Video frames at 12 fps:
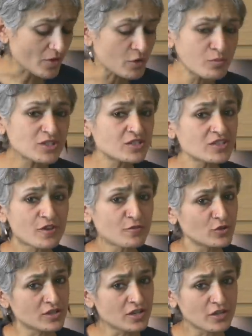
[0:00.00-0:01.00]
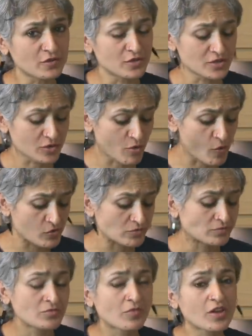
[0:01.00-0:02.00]
You must definitely give this a go.
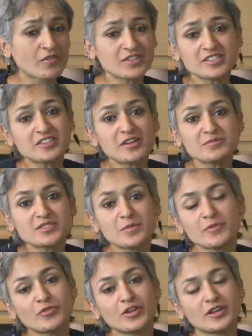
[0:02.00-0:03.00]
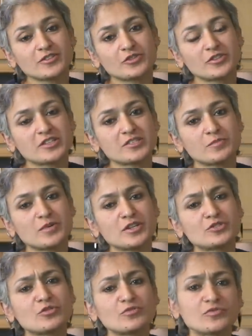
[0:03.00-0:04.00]
Give us a thumbs up if you like the
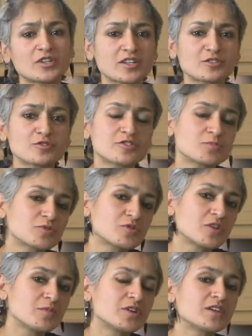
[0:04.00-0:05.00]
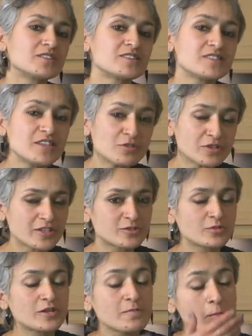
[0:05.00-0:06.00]
recipe. Don't forget to subscribe, and I'll see you
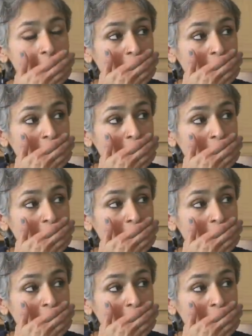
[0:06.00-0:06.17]
next week